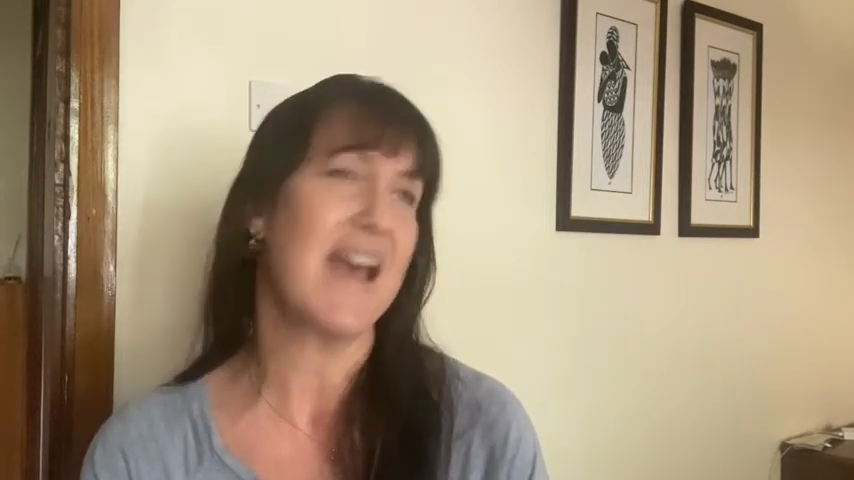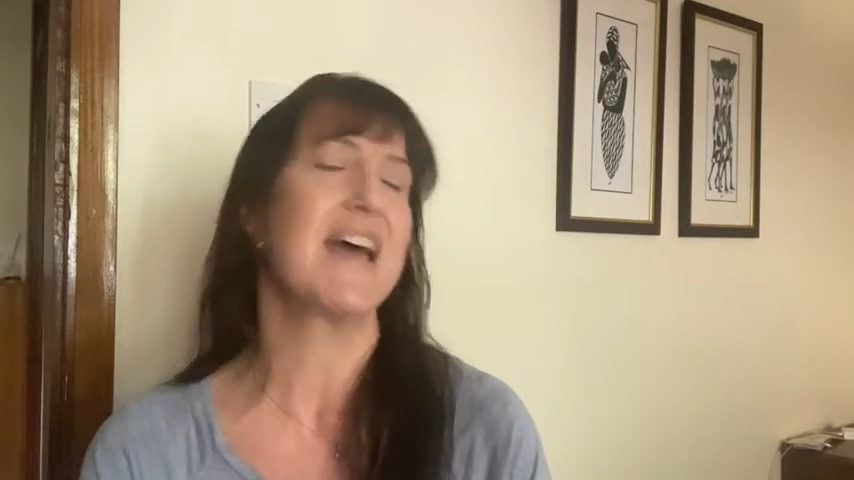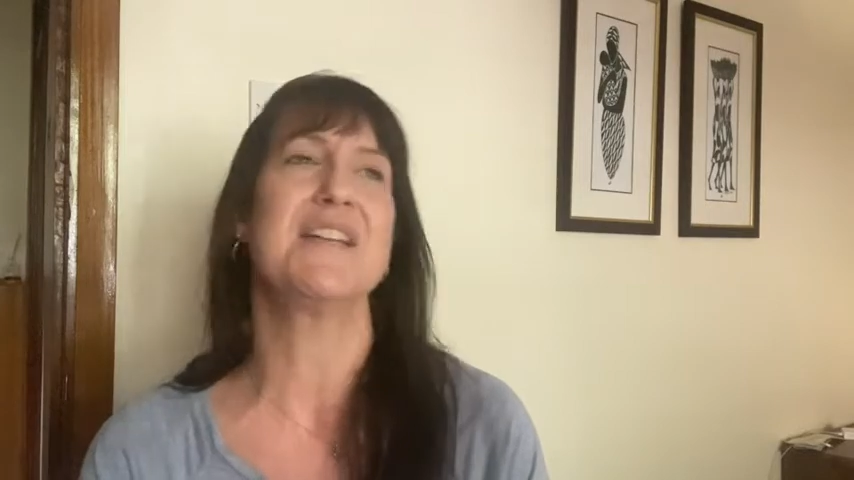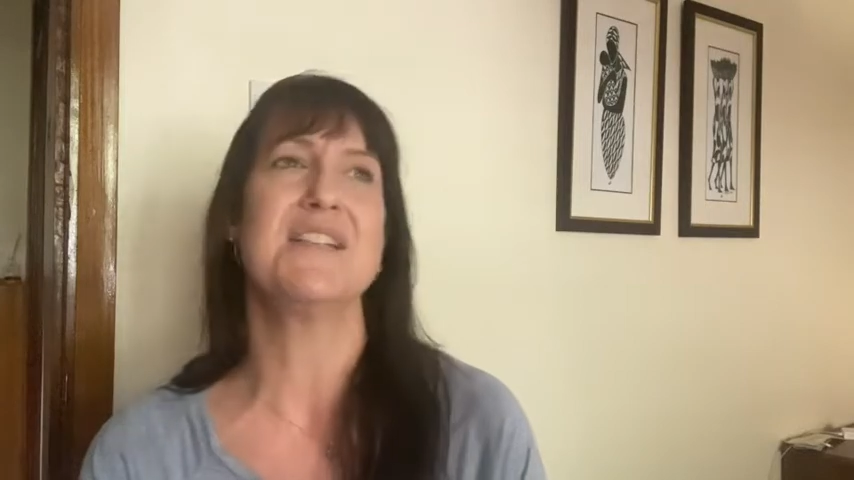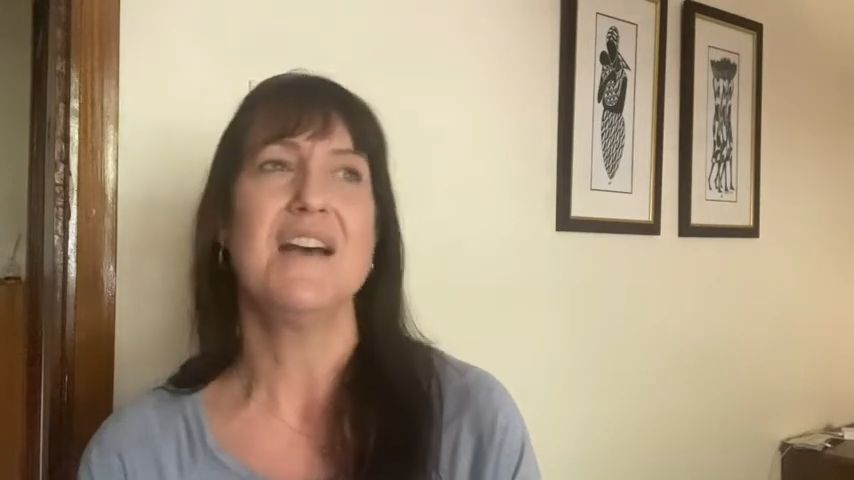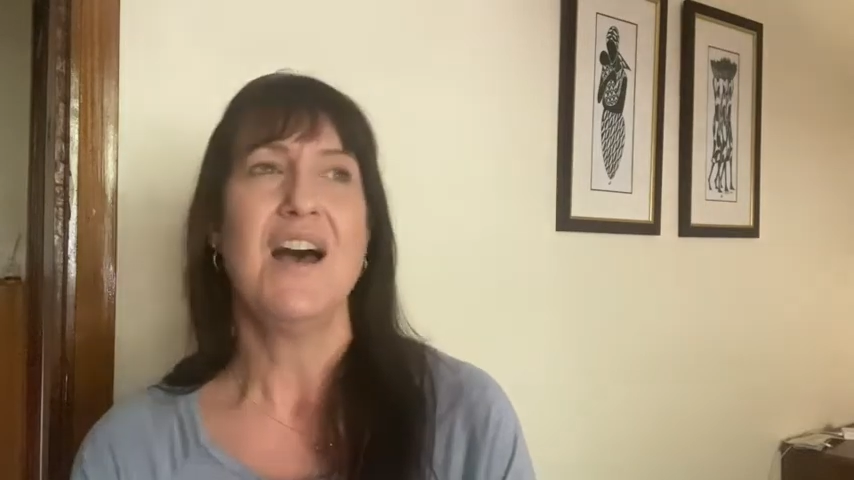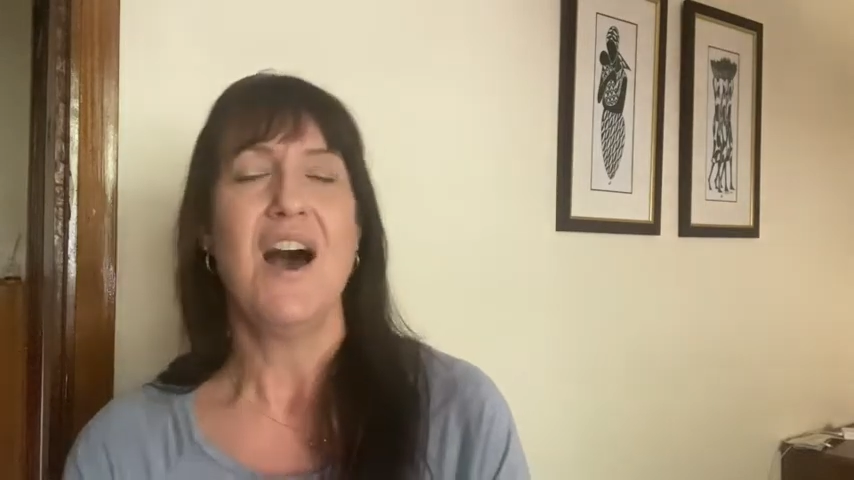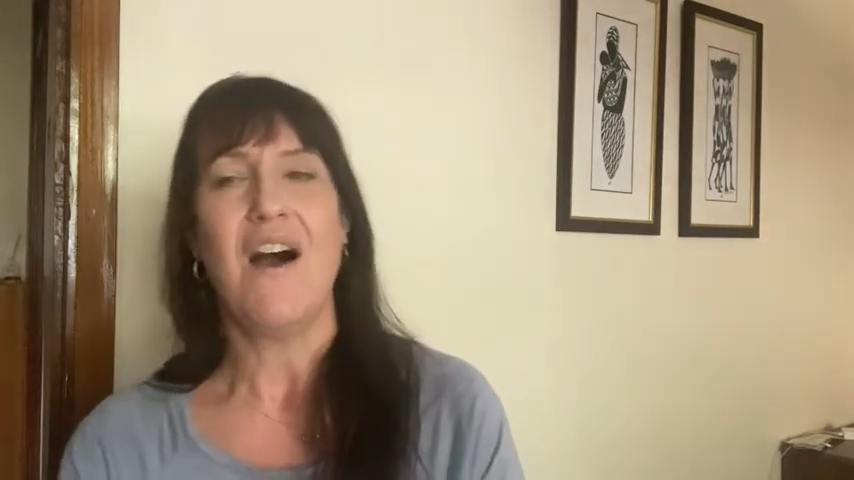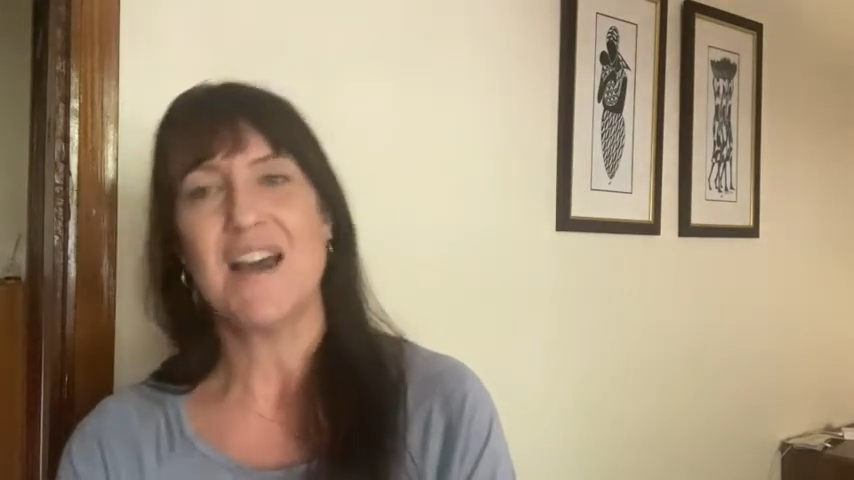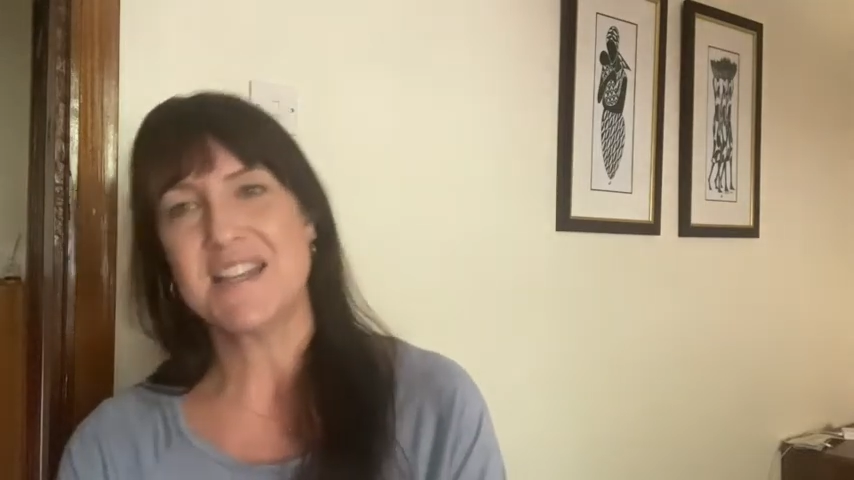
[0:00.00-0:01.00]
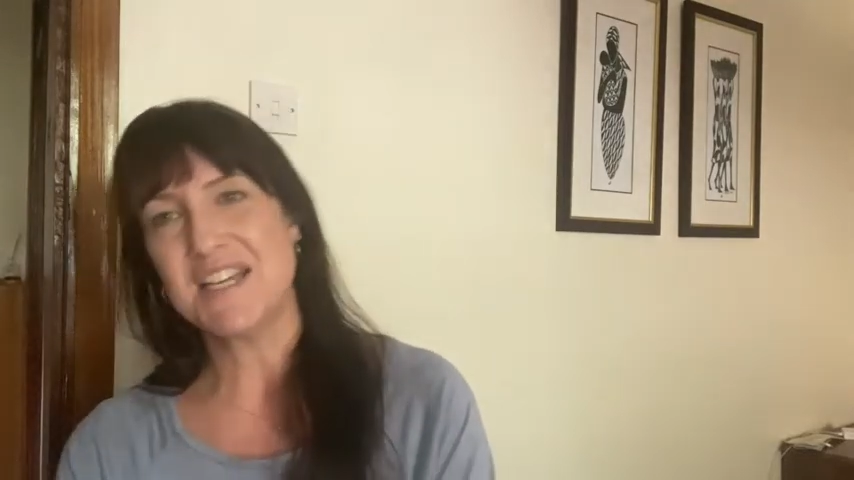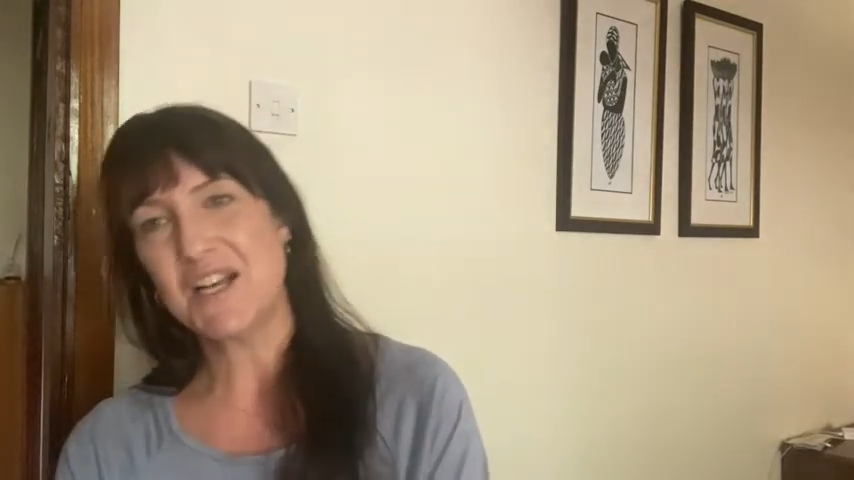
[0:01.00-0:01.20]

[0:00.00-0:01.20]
And I think